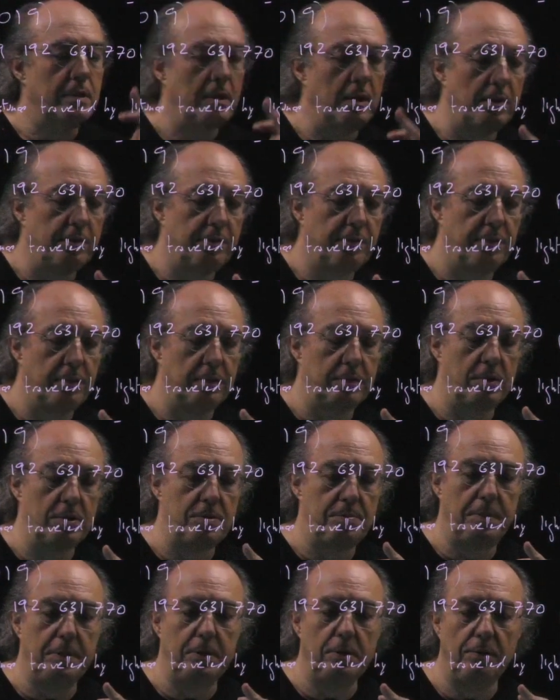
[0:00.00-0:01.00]
of the
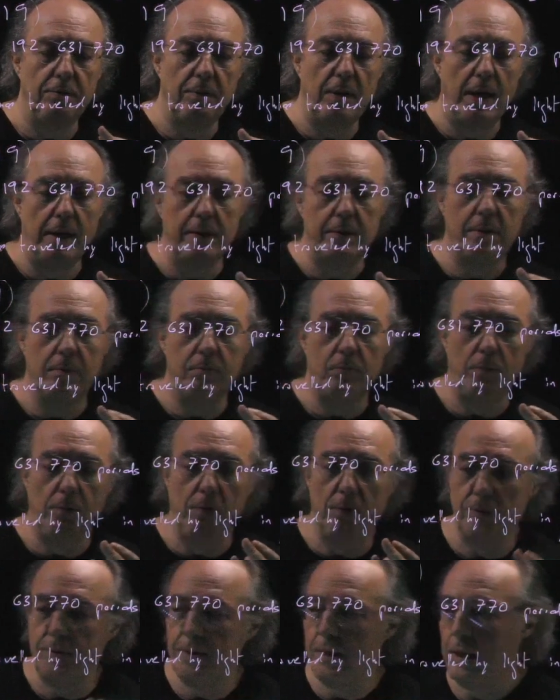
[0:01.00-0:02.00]
speed of light
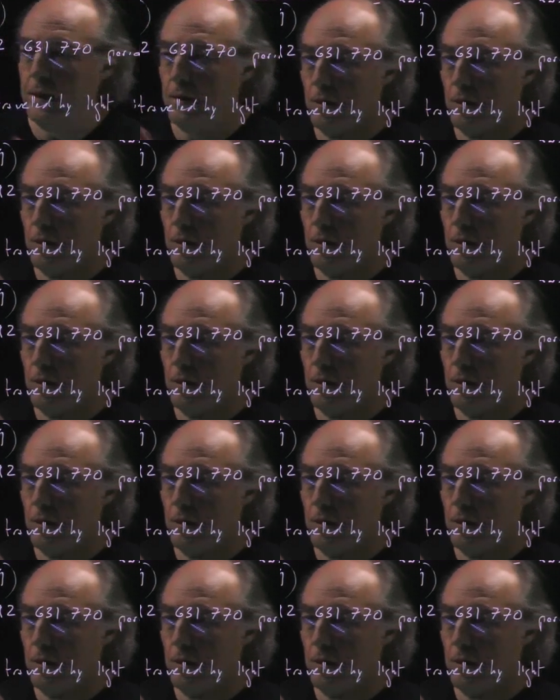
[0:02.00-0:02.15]
using